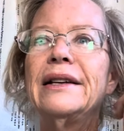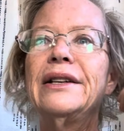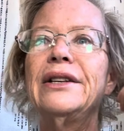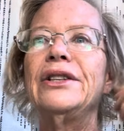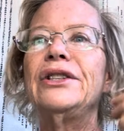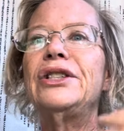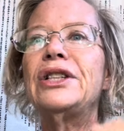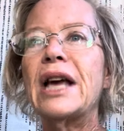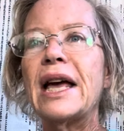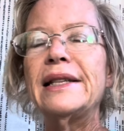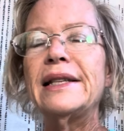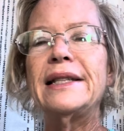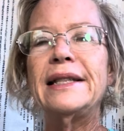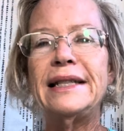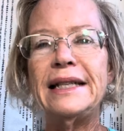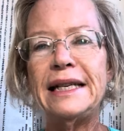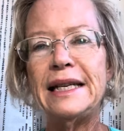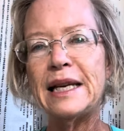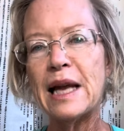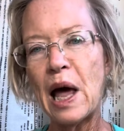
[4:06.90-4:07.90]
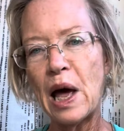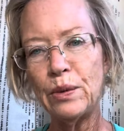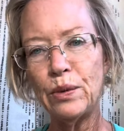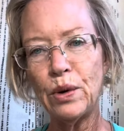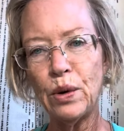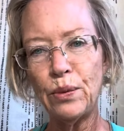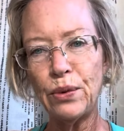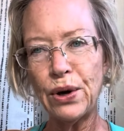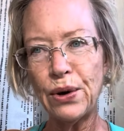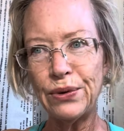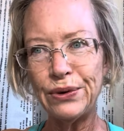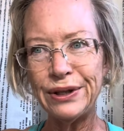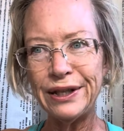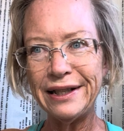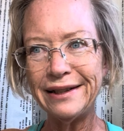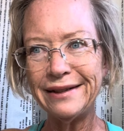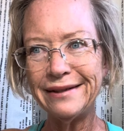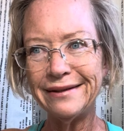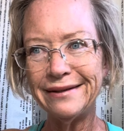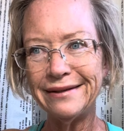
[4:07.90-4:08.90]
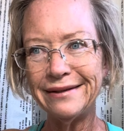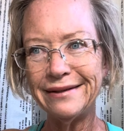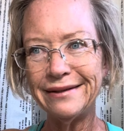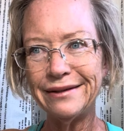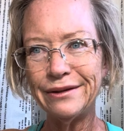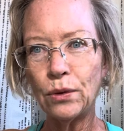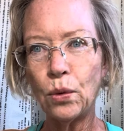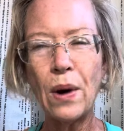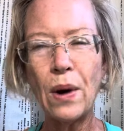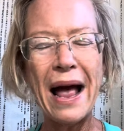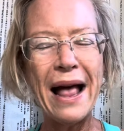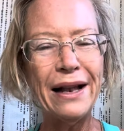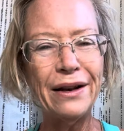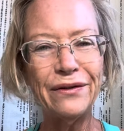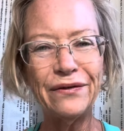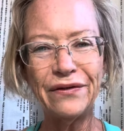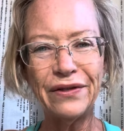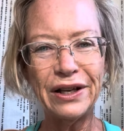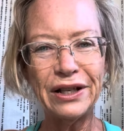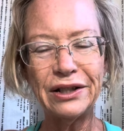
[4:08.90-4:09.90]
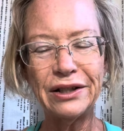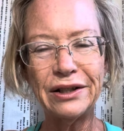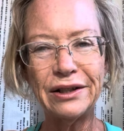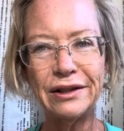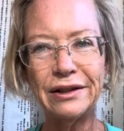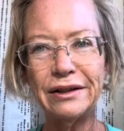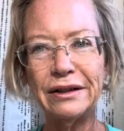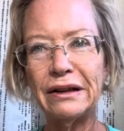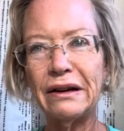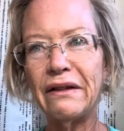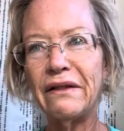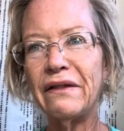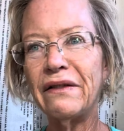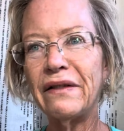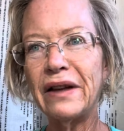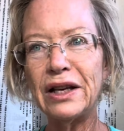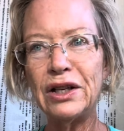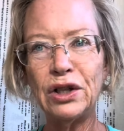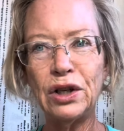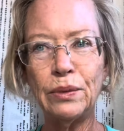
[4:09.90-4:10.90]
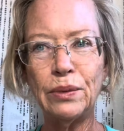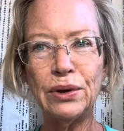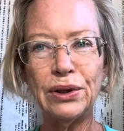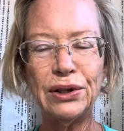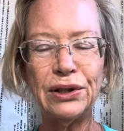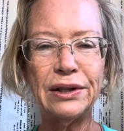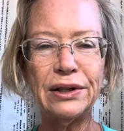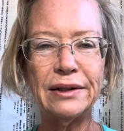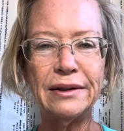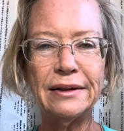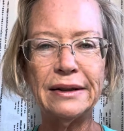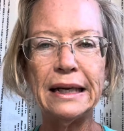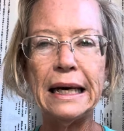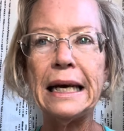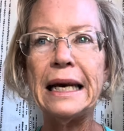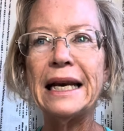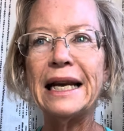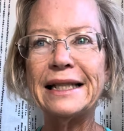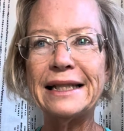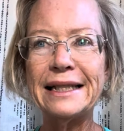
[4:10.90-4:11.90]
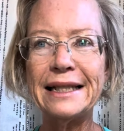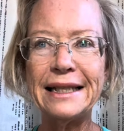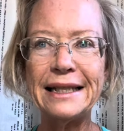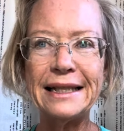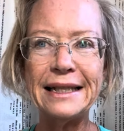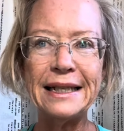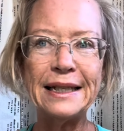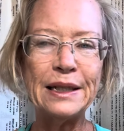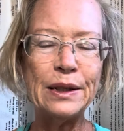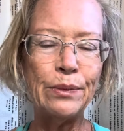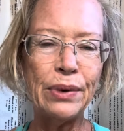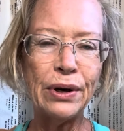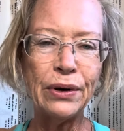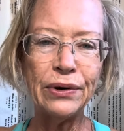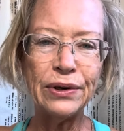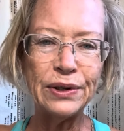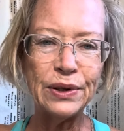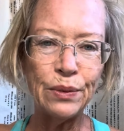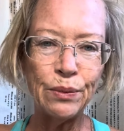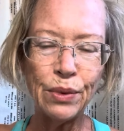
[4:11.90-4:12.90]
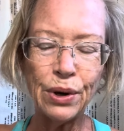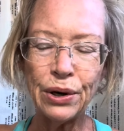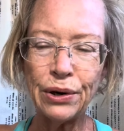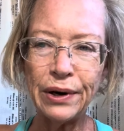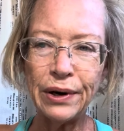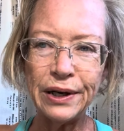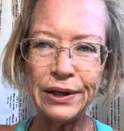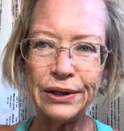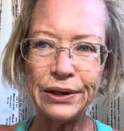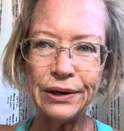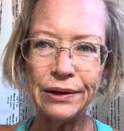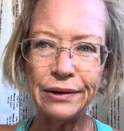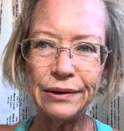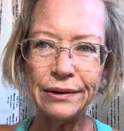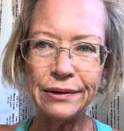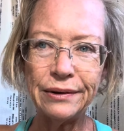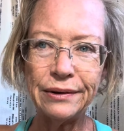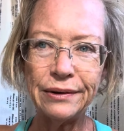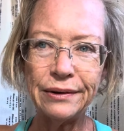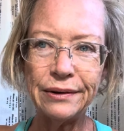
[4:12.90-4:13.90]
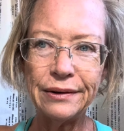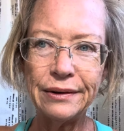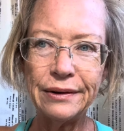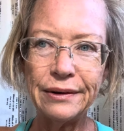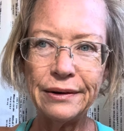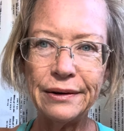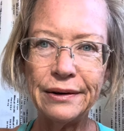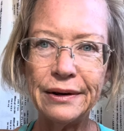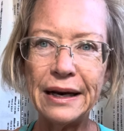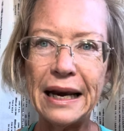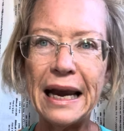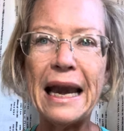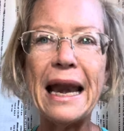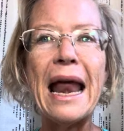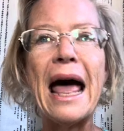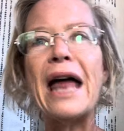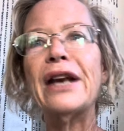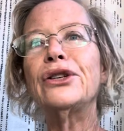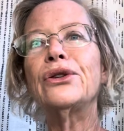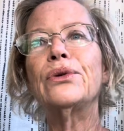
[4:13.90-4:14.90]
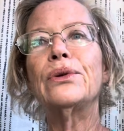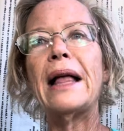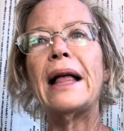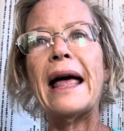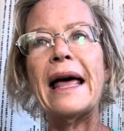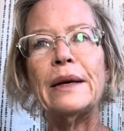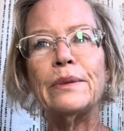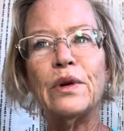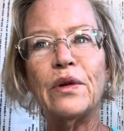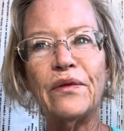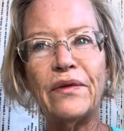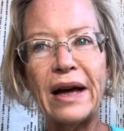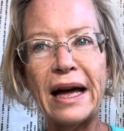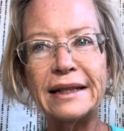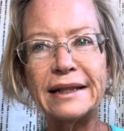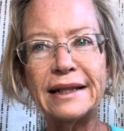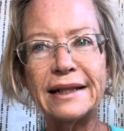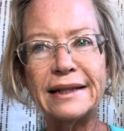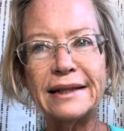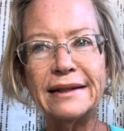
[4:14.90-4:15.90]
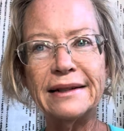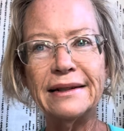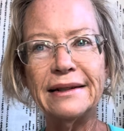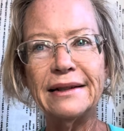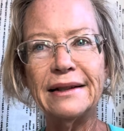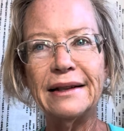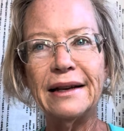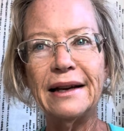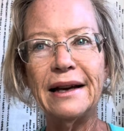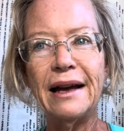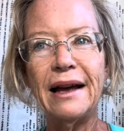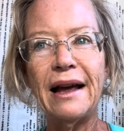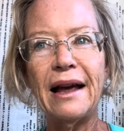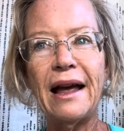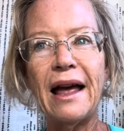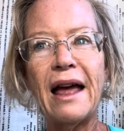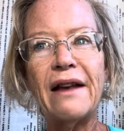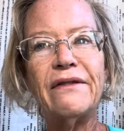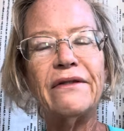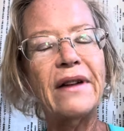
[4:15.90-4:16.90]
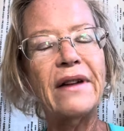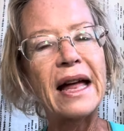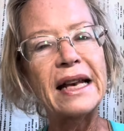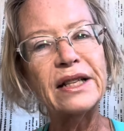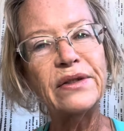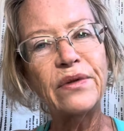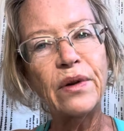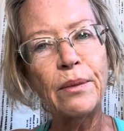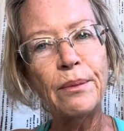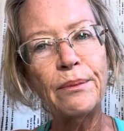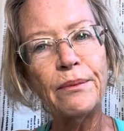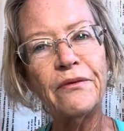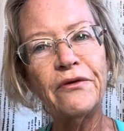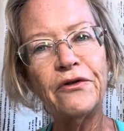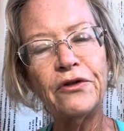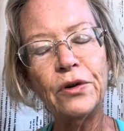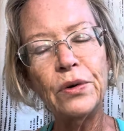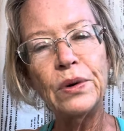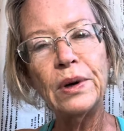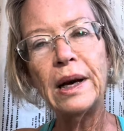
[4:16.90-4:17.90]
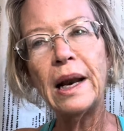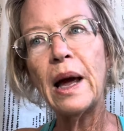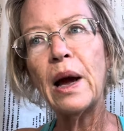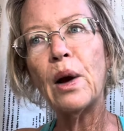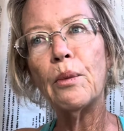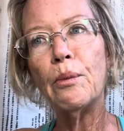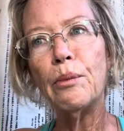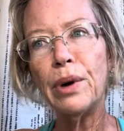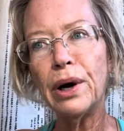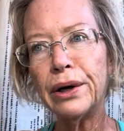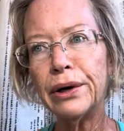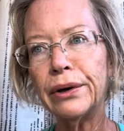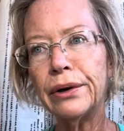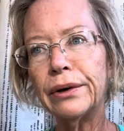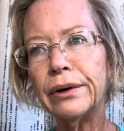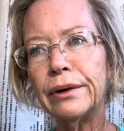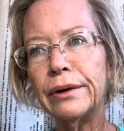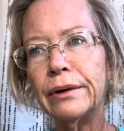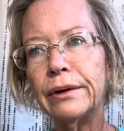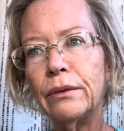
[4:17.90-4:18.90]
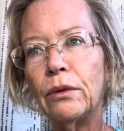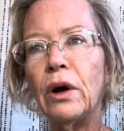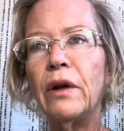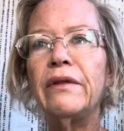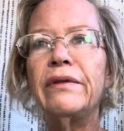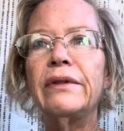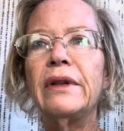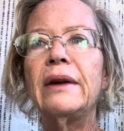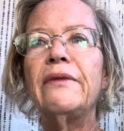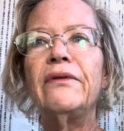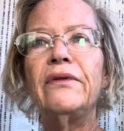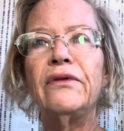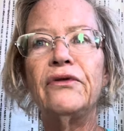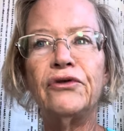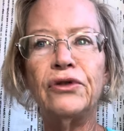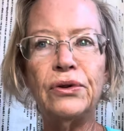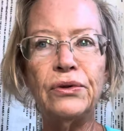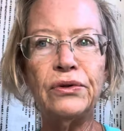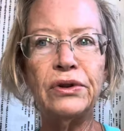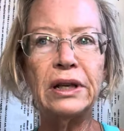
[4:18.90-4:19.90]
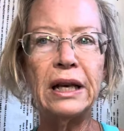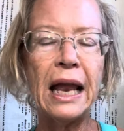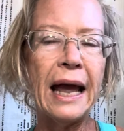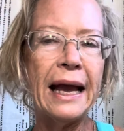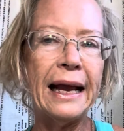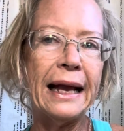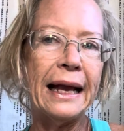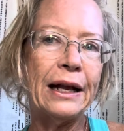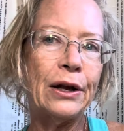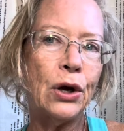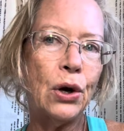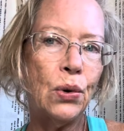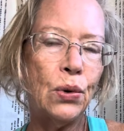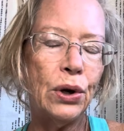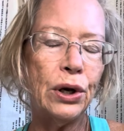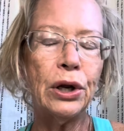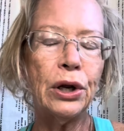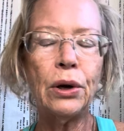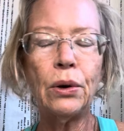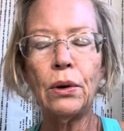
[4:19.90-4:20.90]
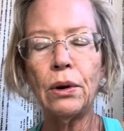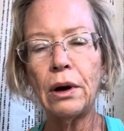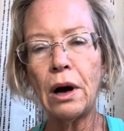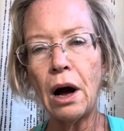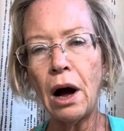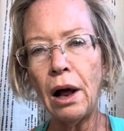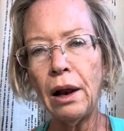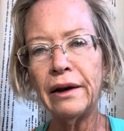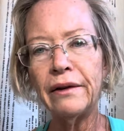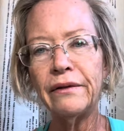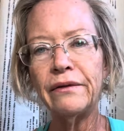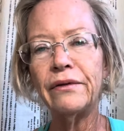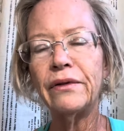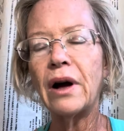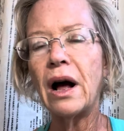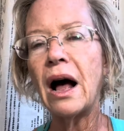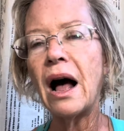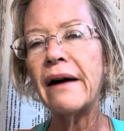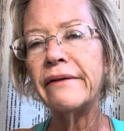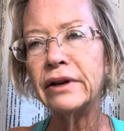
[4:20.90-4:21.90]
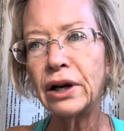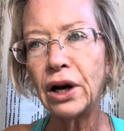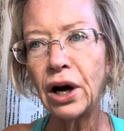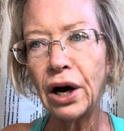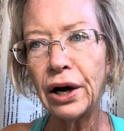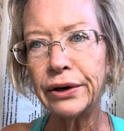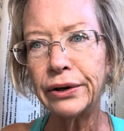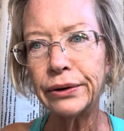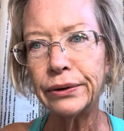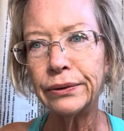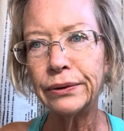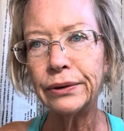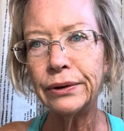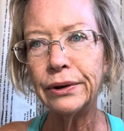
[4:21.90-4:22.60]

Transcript: Just eat animal protein, wild fish, vegetables, nuts and seeds and berries in moderation, natural animal fats, and fats from fruit like butter, well, fruit like coconut, olive, avocado,